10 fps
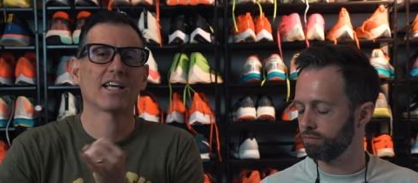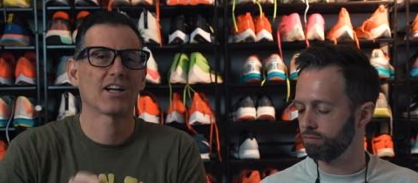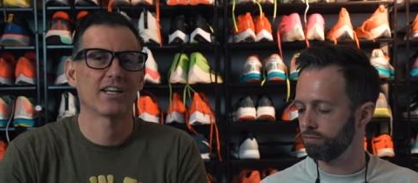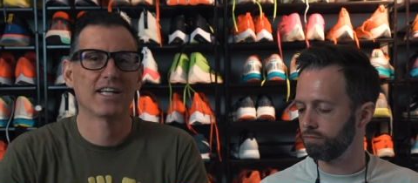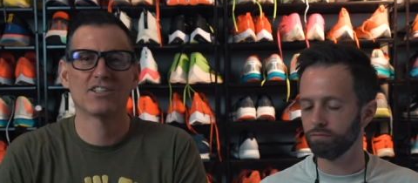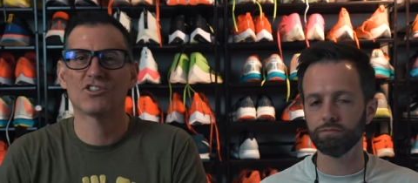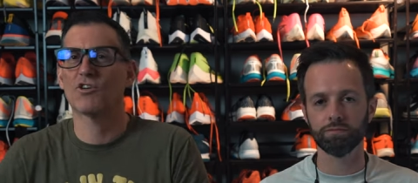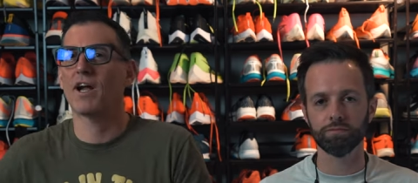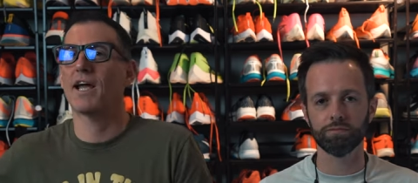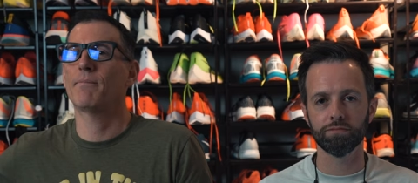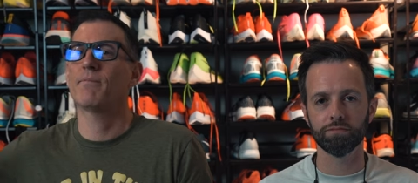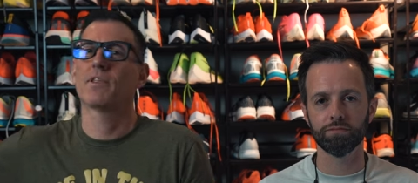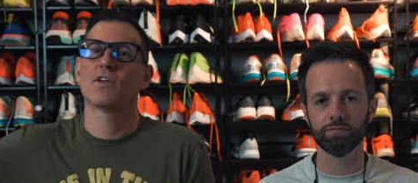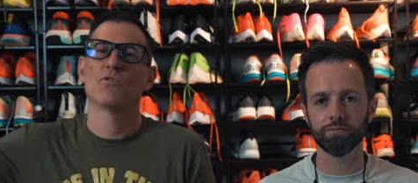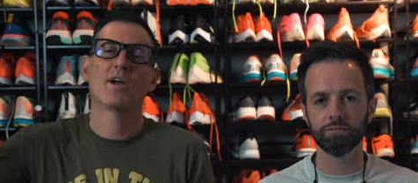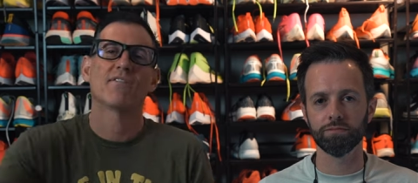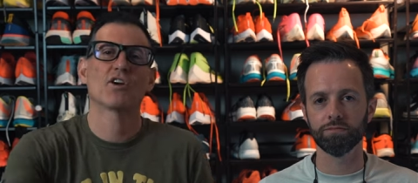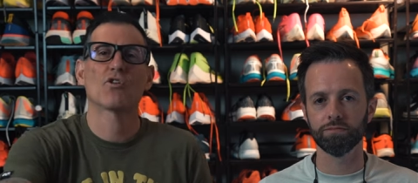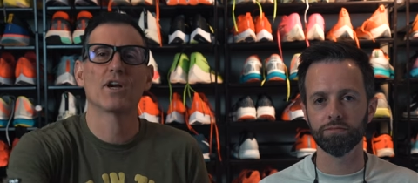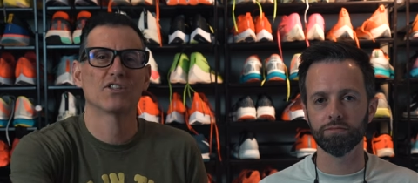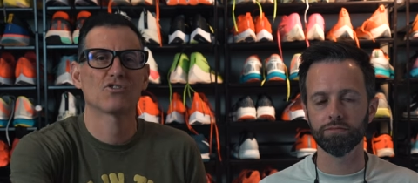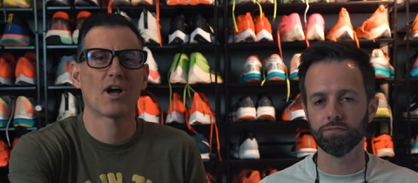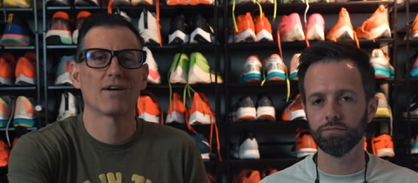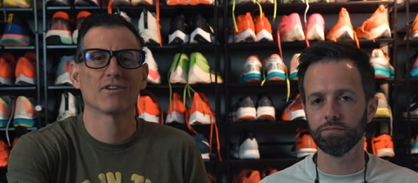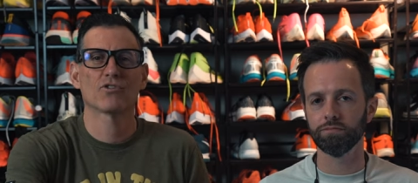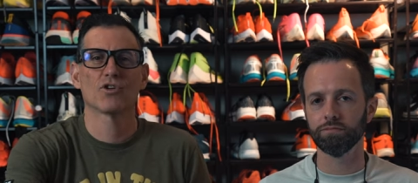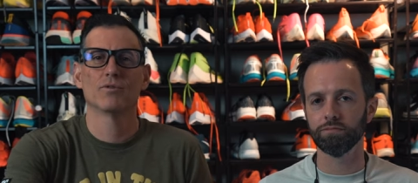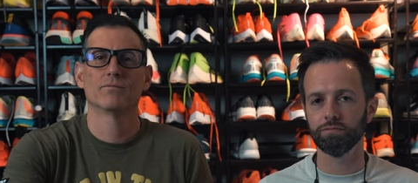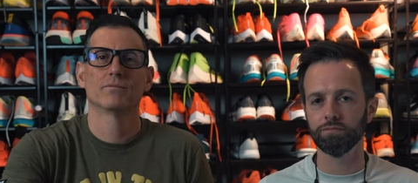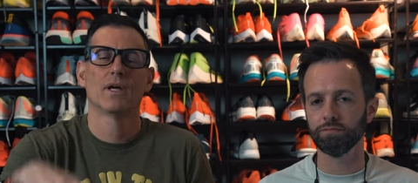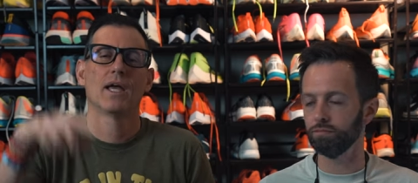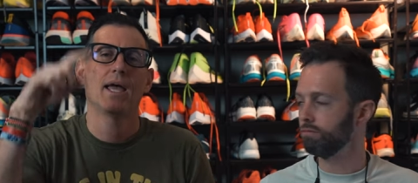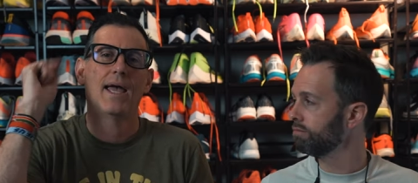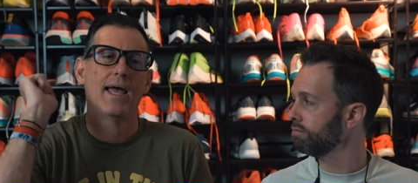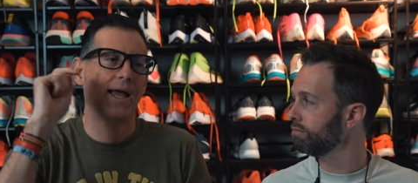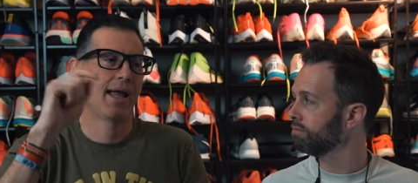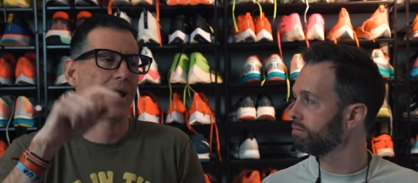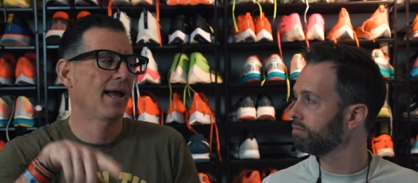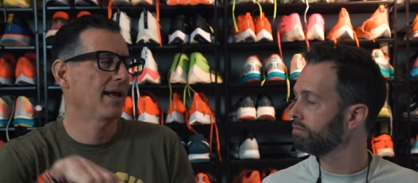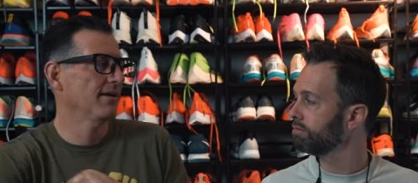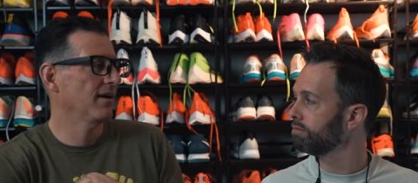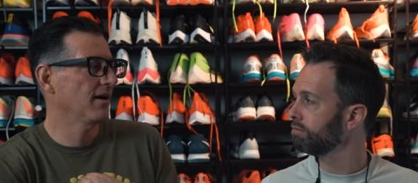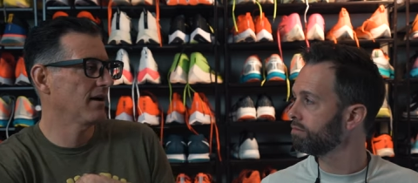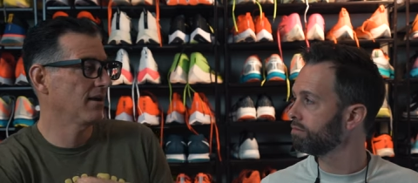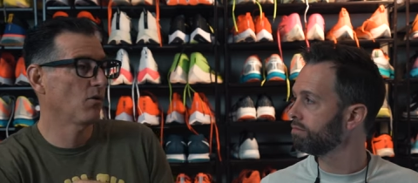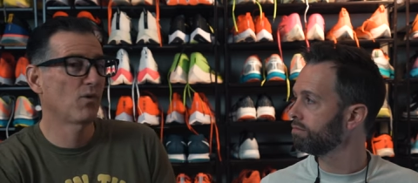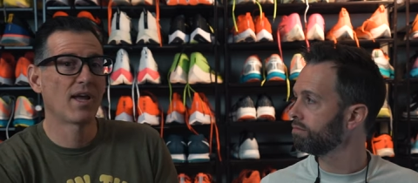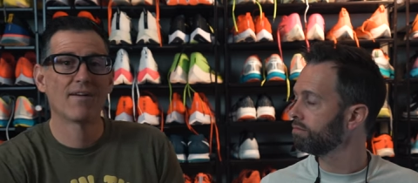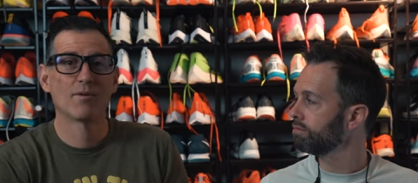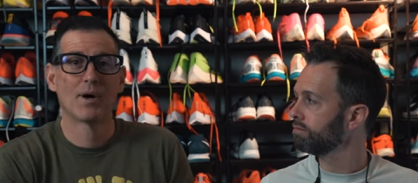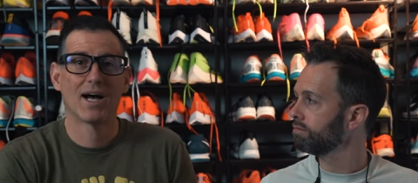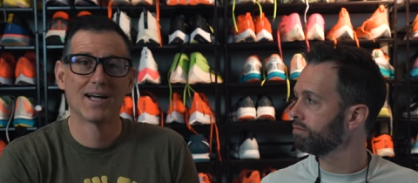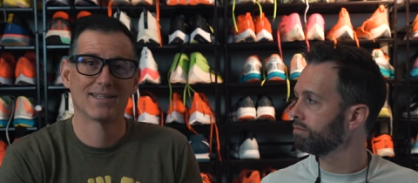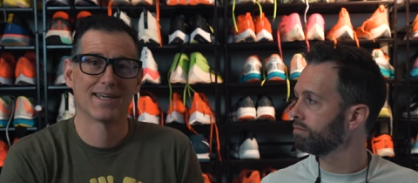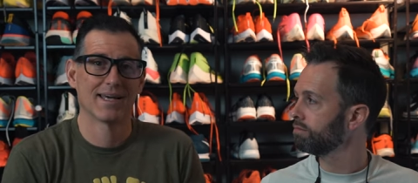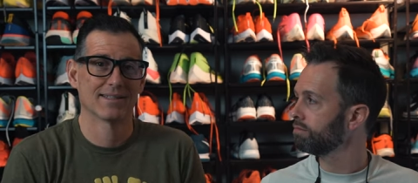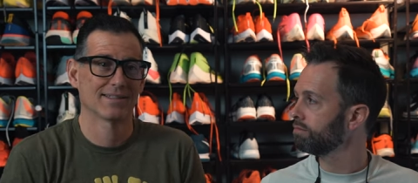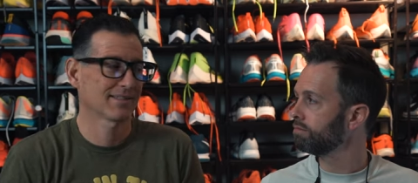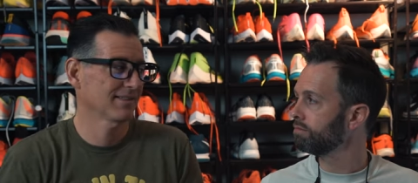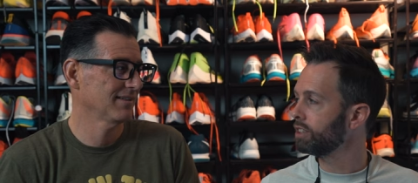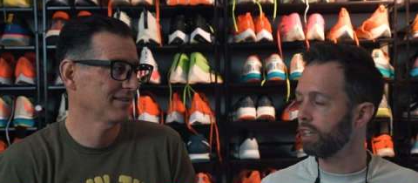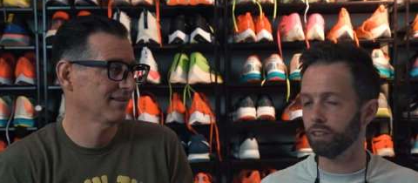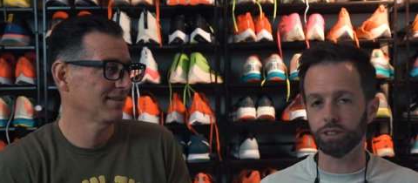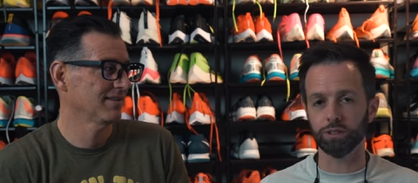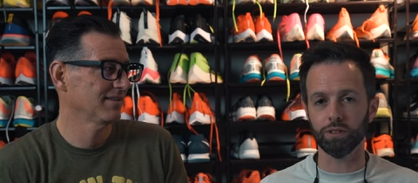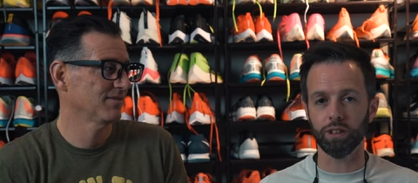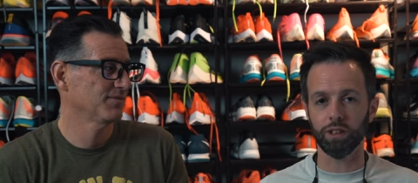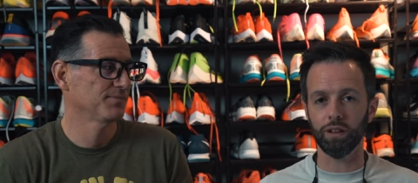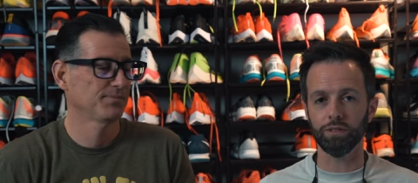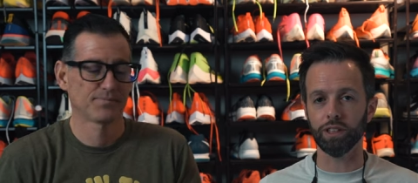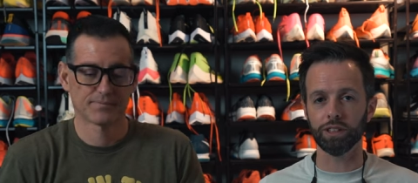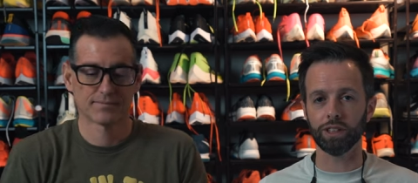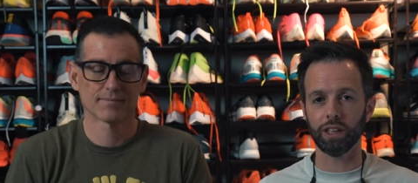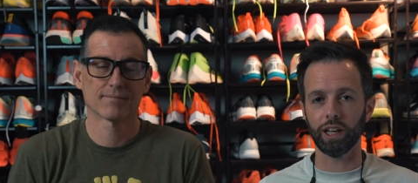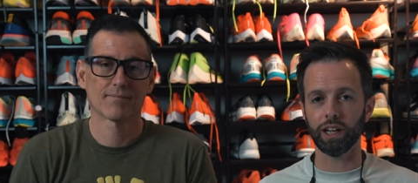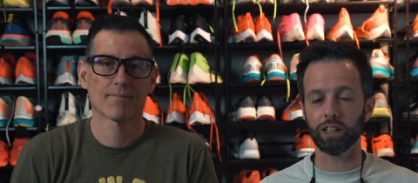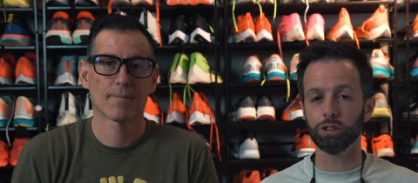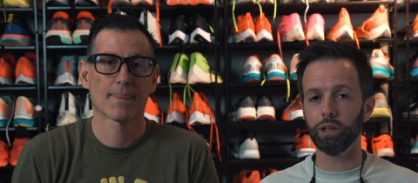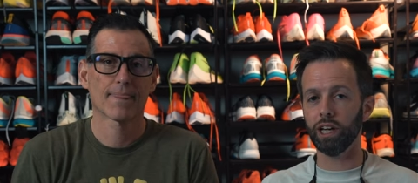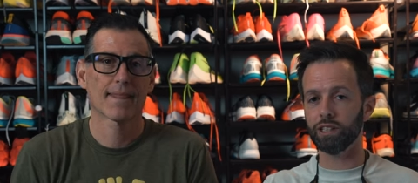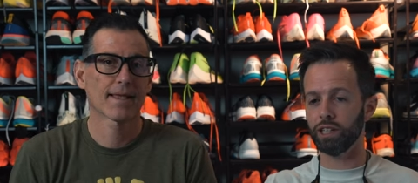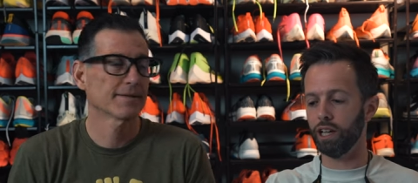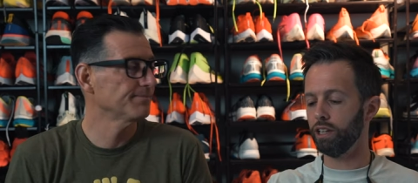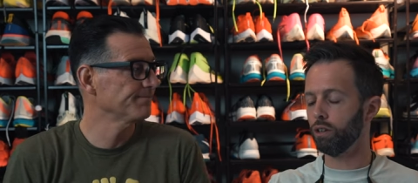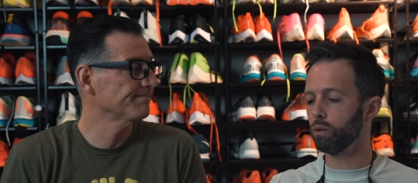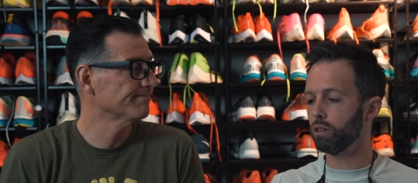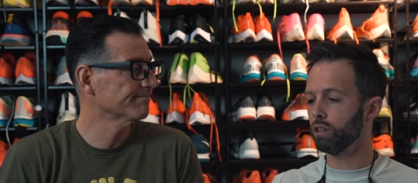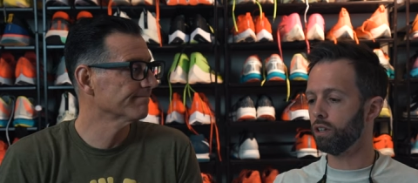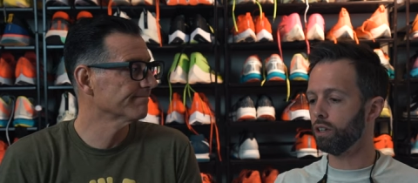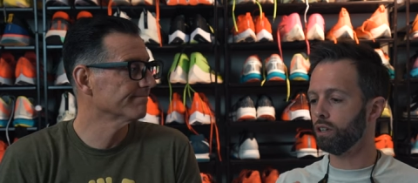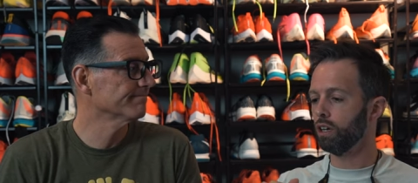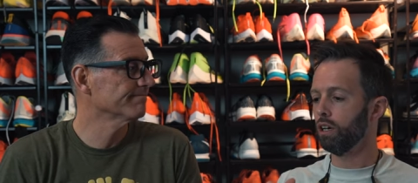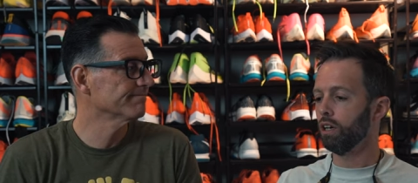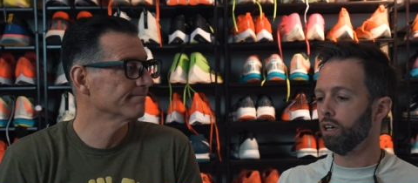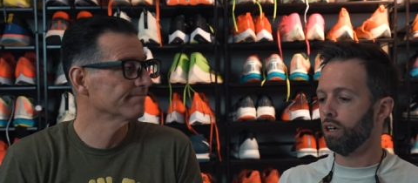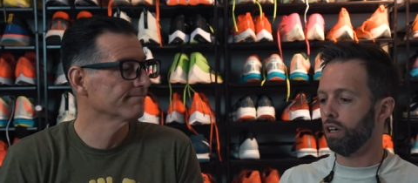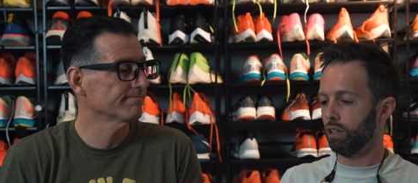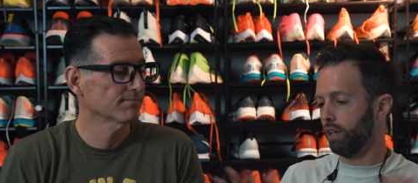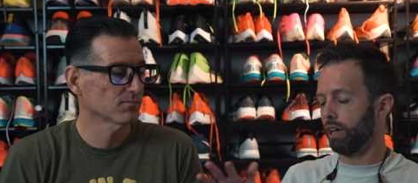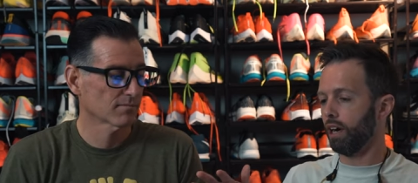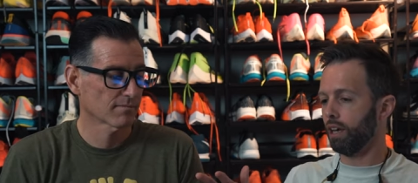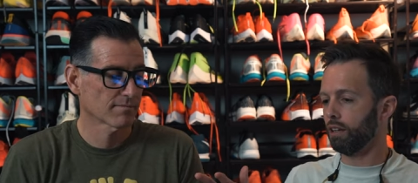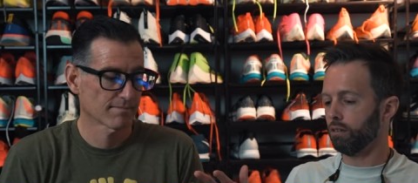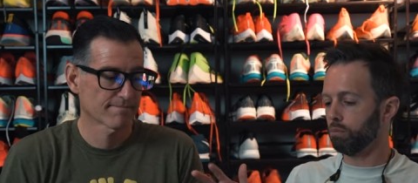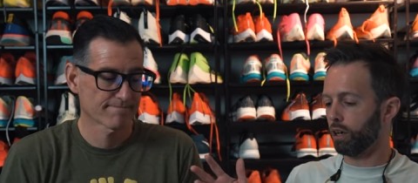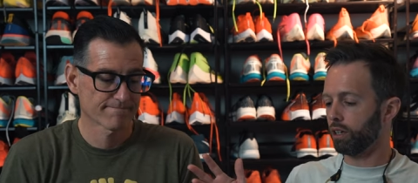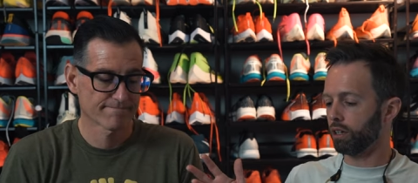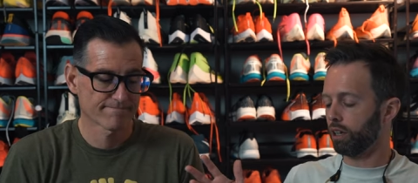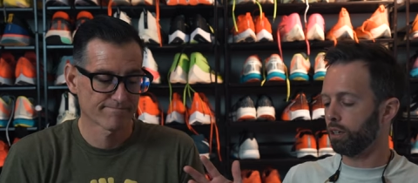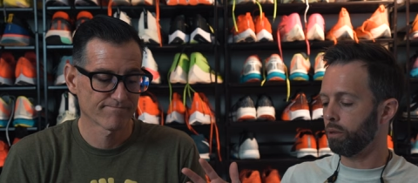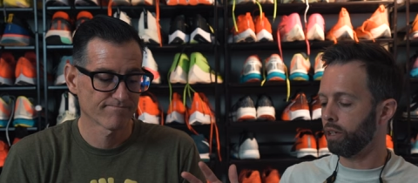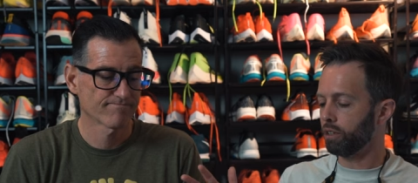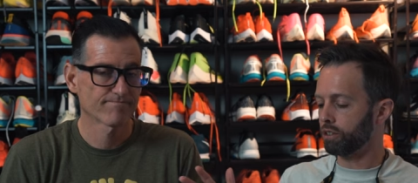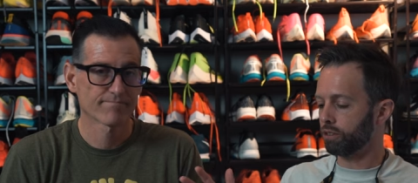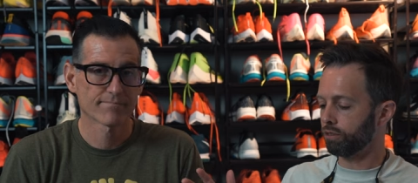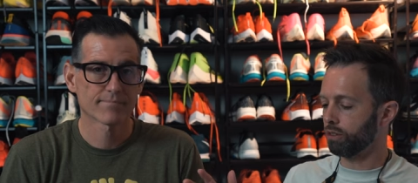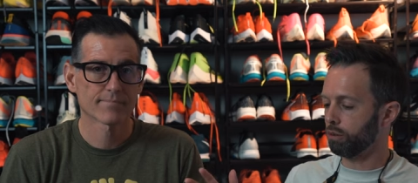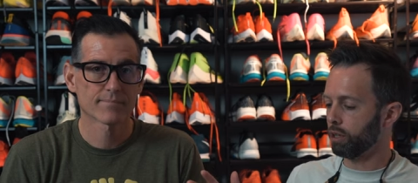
Speaker 1: out on Instagram. We have a great Strava group, mm -hmm. and uh, we have a podcast.
Speaker 2: Yeah, so i uh, listen to that because we had Danny or the uh, like head product line manager for New